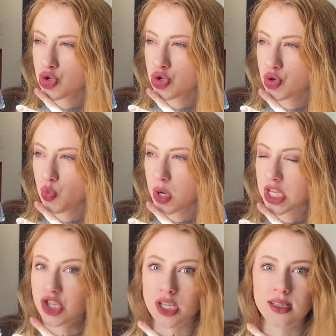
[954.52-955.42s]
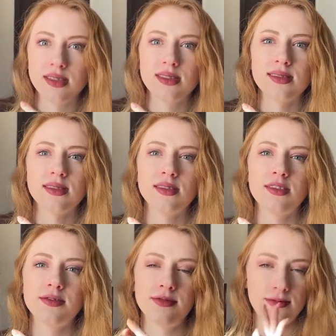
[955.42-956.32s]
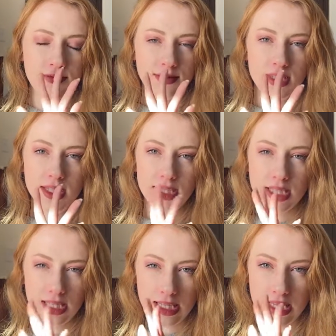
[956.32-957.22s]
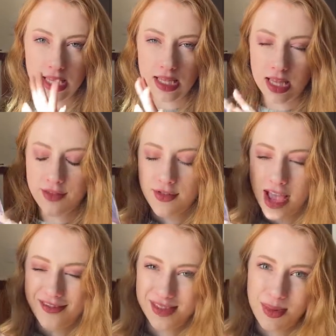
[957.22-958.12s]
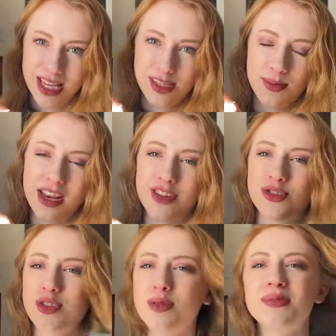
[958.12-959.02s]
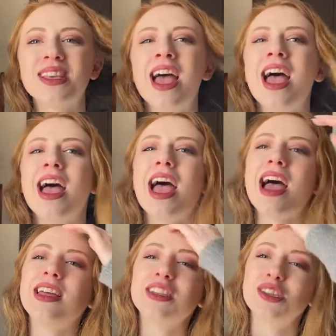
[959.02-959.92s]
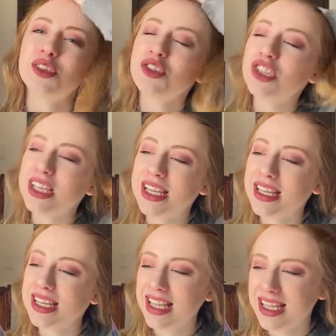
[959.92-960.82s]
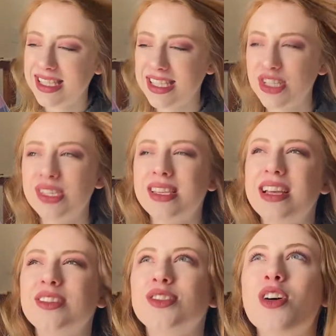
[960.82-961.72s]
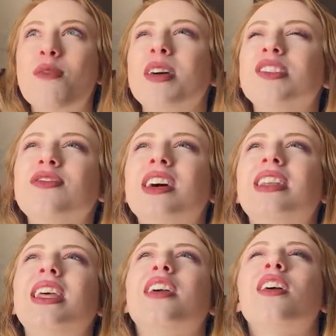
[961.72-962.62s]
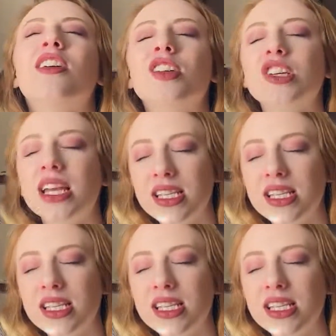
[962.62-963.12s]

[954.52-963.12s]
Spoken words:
witches. The like 5 main supernatural groups. And so it's just like so much fun, like her trying to